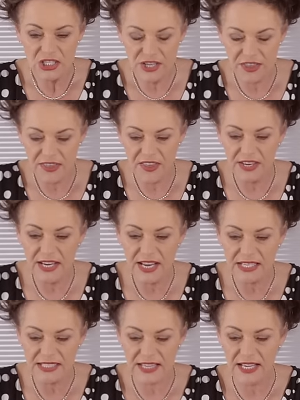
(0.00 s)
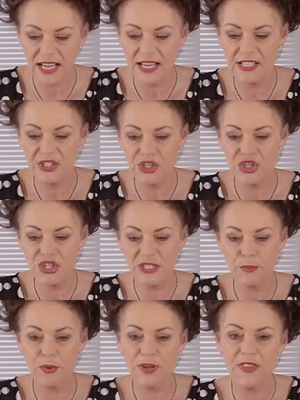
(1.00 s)
So then the next thing is to
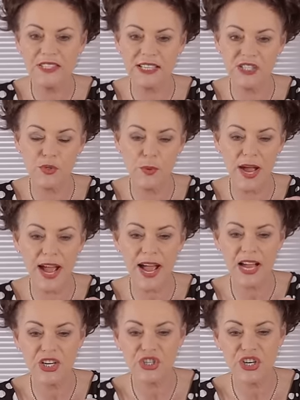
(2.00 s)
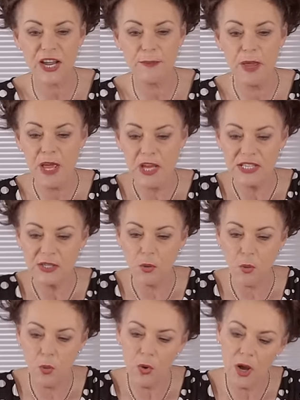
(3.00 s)
just bring this into a heart shape. So
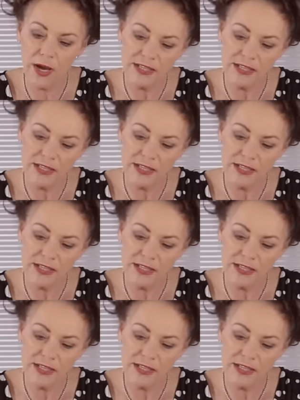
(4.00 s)
all I